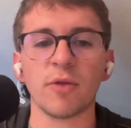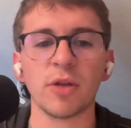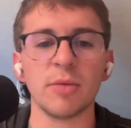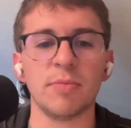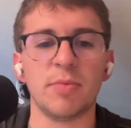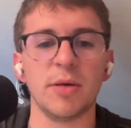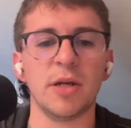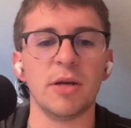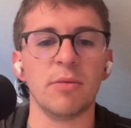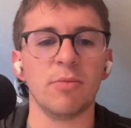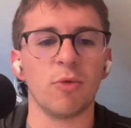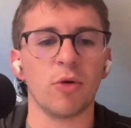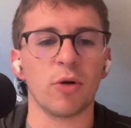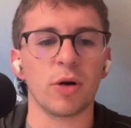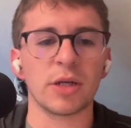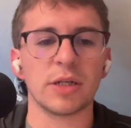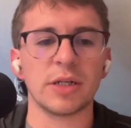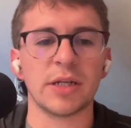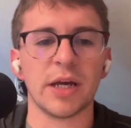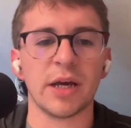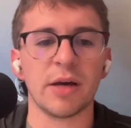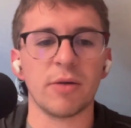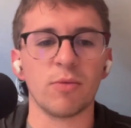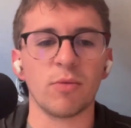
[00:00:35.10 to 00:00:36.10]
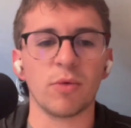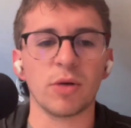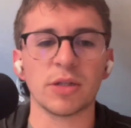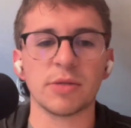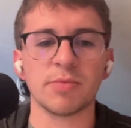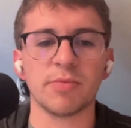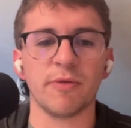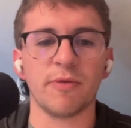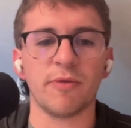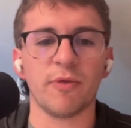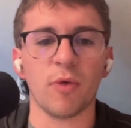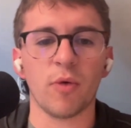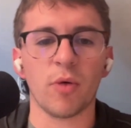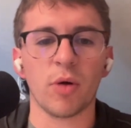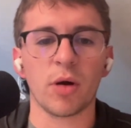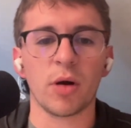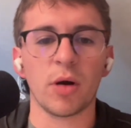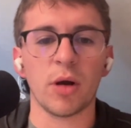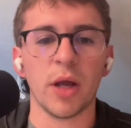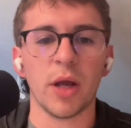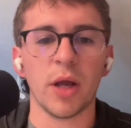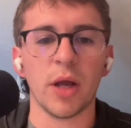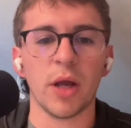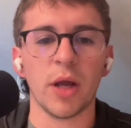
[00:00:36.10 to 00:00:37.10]
I've only been to Morgantown once
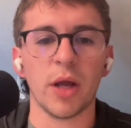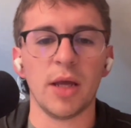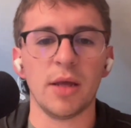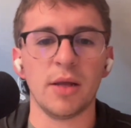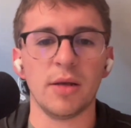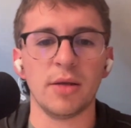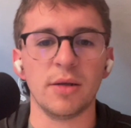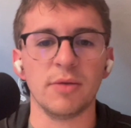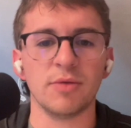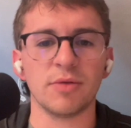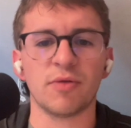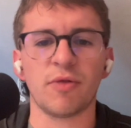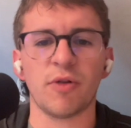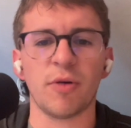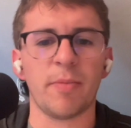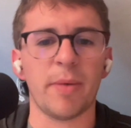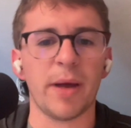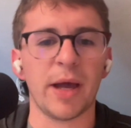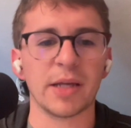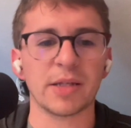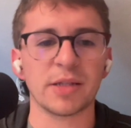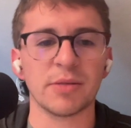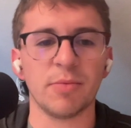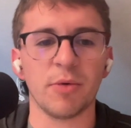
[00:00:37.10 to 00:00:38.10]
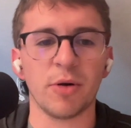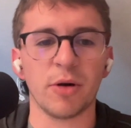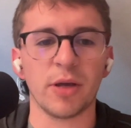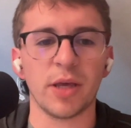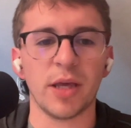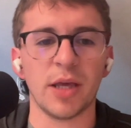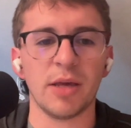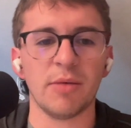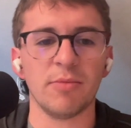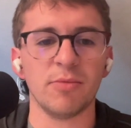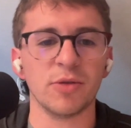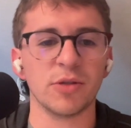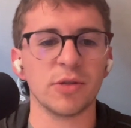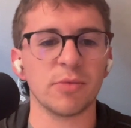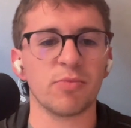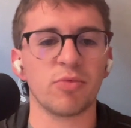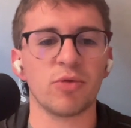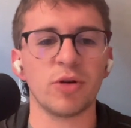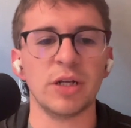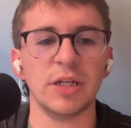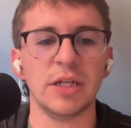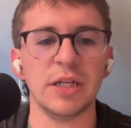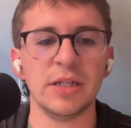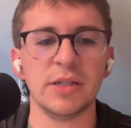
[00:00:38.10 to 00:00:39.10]
before, and it was for a basketball game. It was a
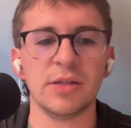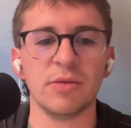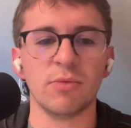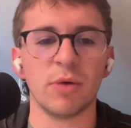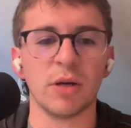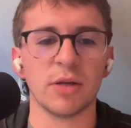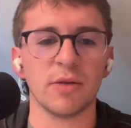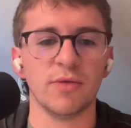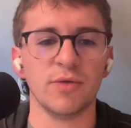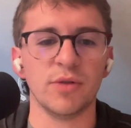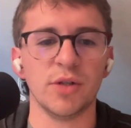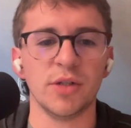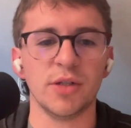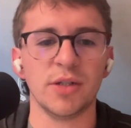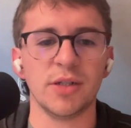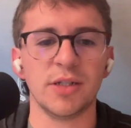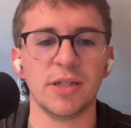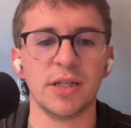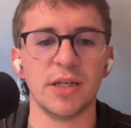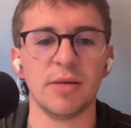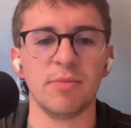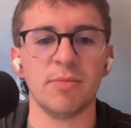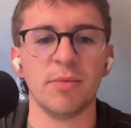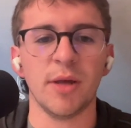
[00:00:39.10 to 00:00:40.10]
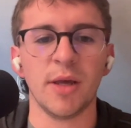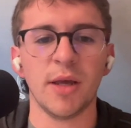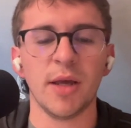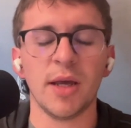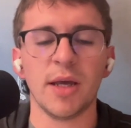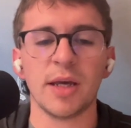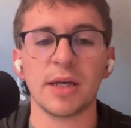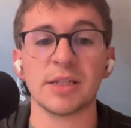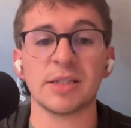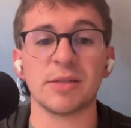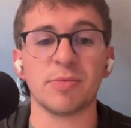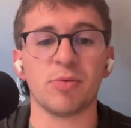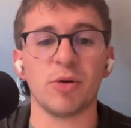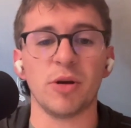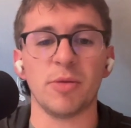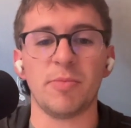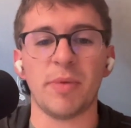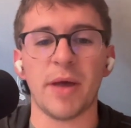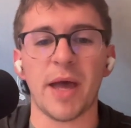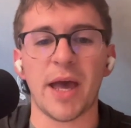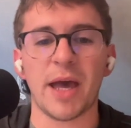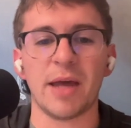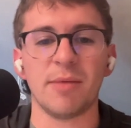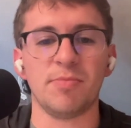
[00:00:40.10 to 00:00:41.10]
pretty decent West Virginia team. It's a
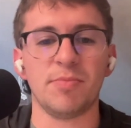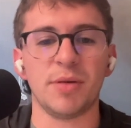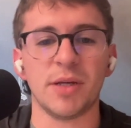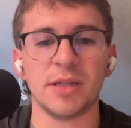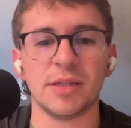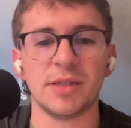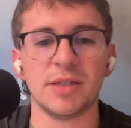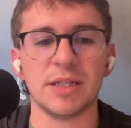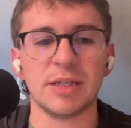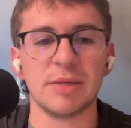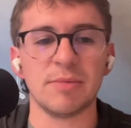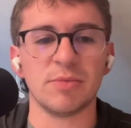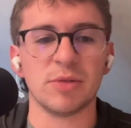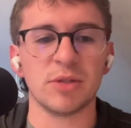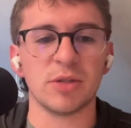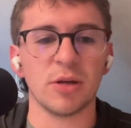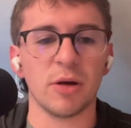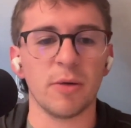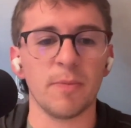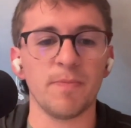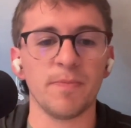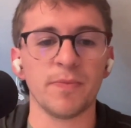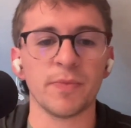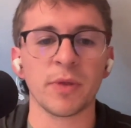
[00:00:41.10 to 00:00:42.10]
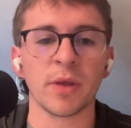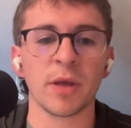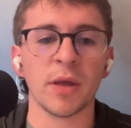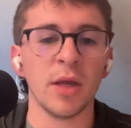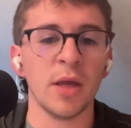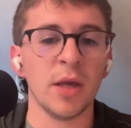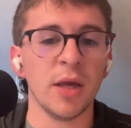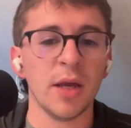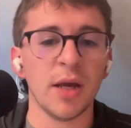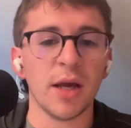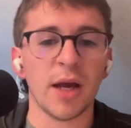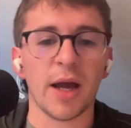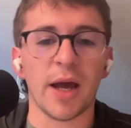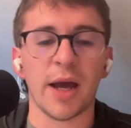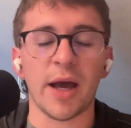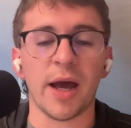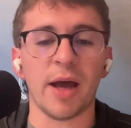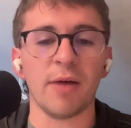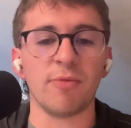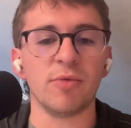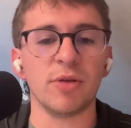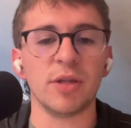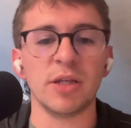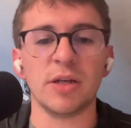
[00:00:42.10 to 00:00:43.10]
pretty bad Pitt team, so
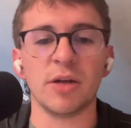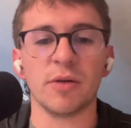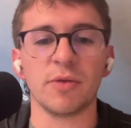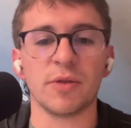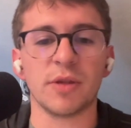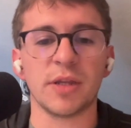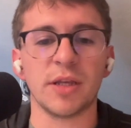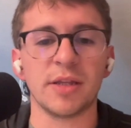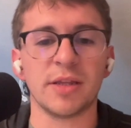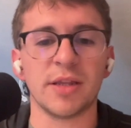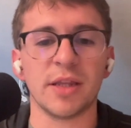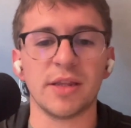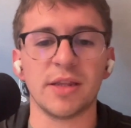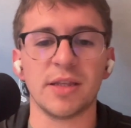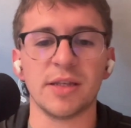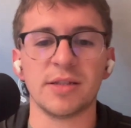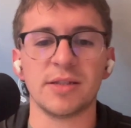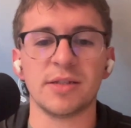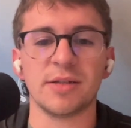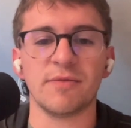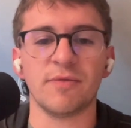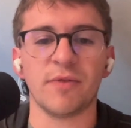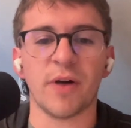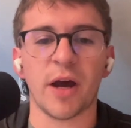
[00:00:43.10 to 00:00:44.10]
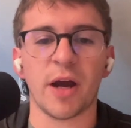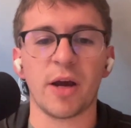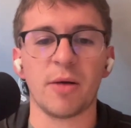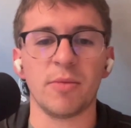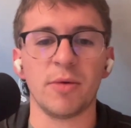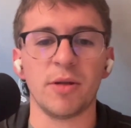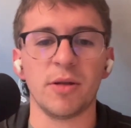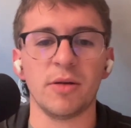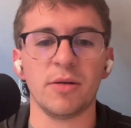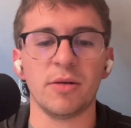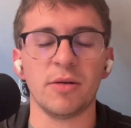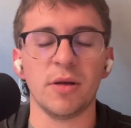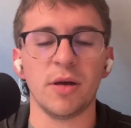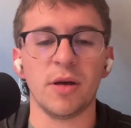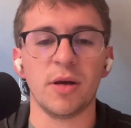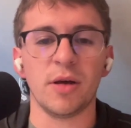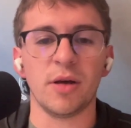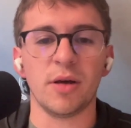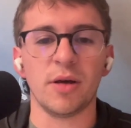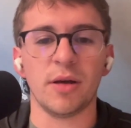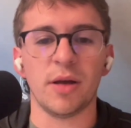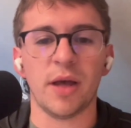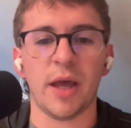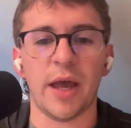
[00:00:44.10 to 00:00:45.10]
I really don't think that this environment
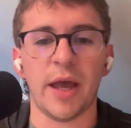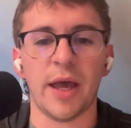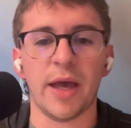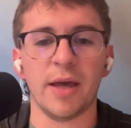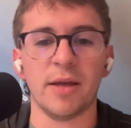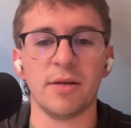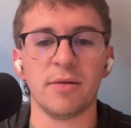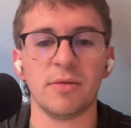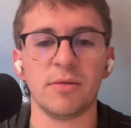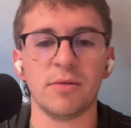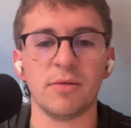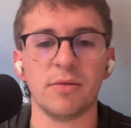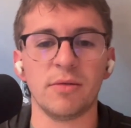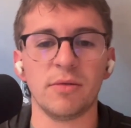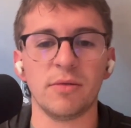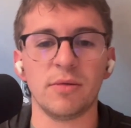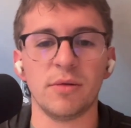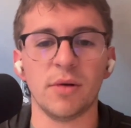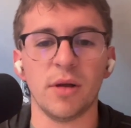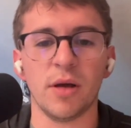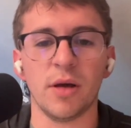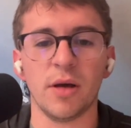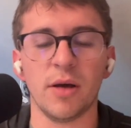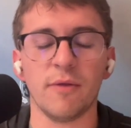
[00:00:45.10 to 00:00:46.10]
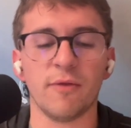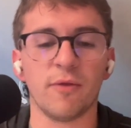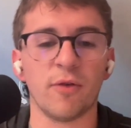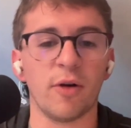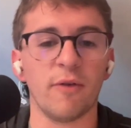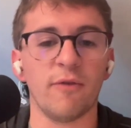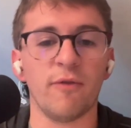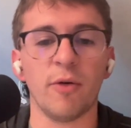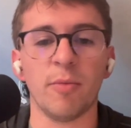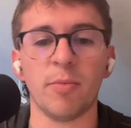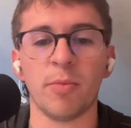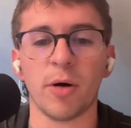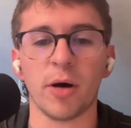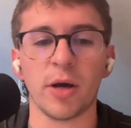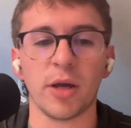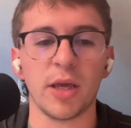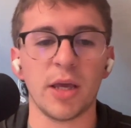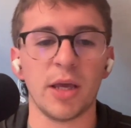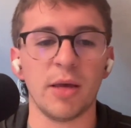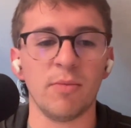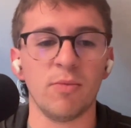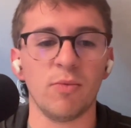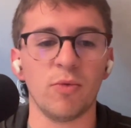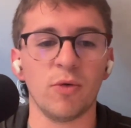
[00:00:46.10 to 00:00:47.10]
for a football
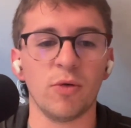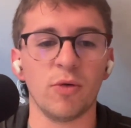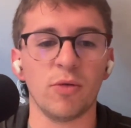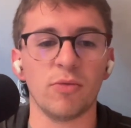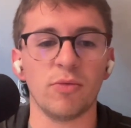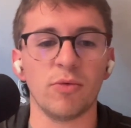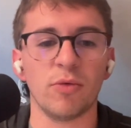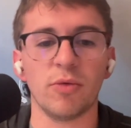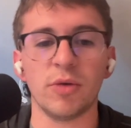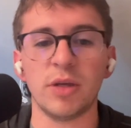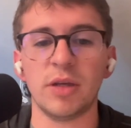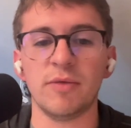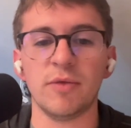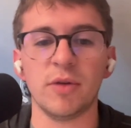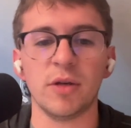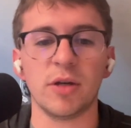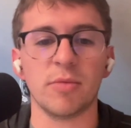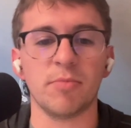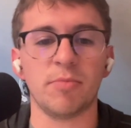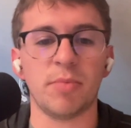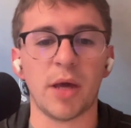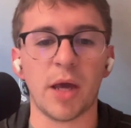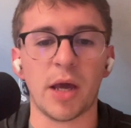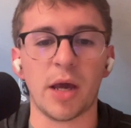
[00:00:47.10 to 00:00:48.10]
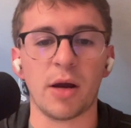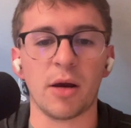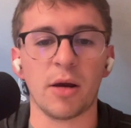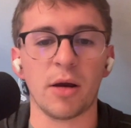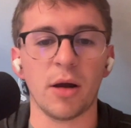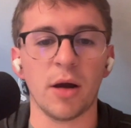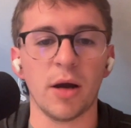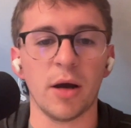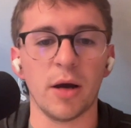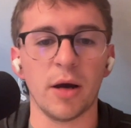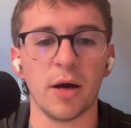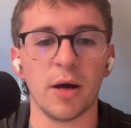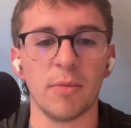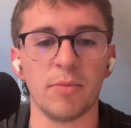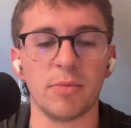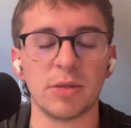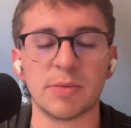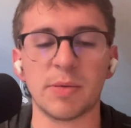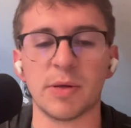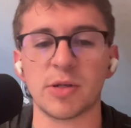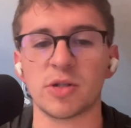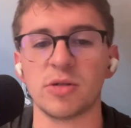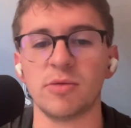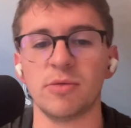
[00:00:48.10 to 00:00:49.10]
game will even compare.
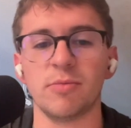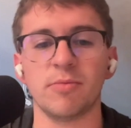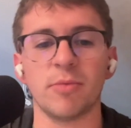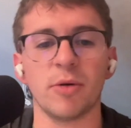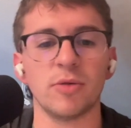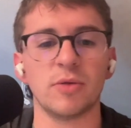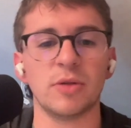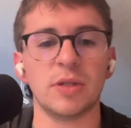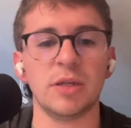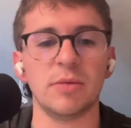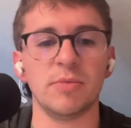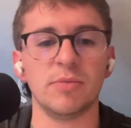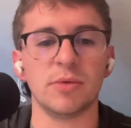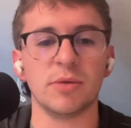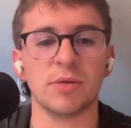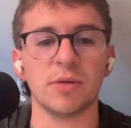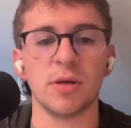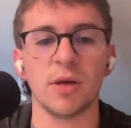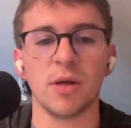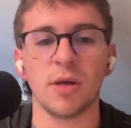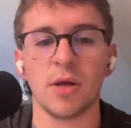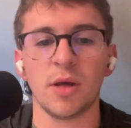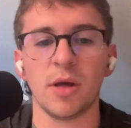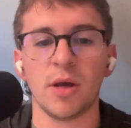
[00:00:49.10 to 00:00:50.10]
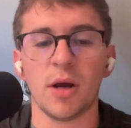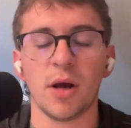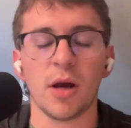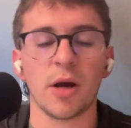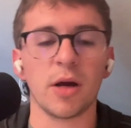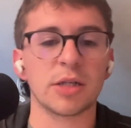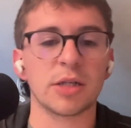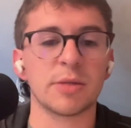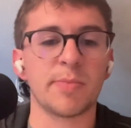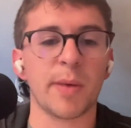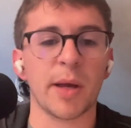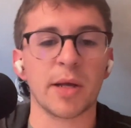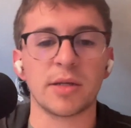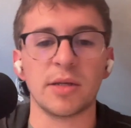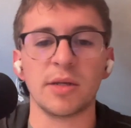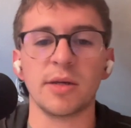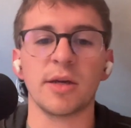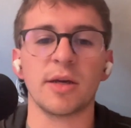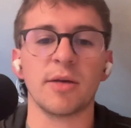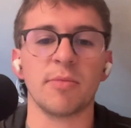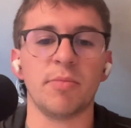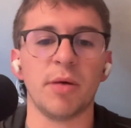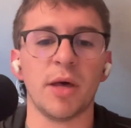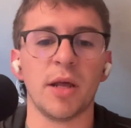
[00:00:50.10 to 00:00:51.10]
Especially when both teams are
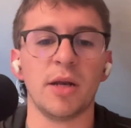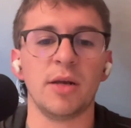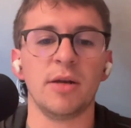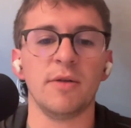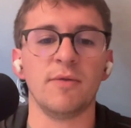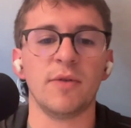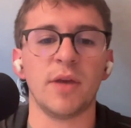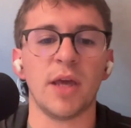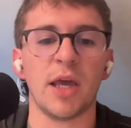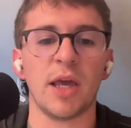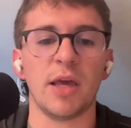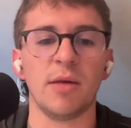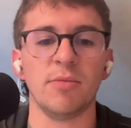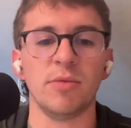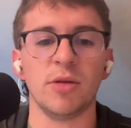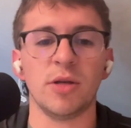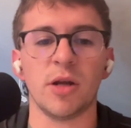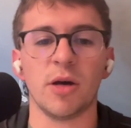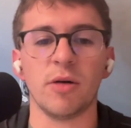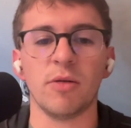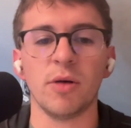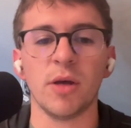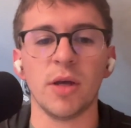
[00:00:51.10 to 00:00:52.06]
expecting a competitive game.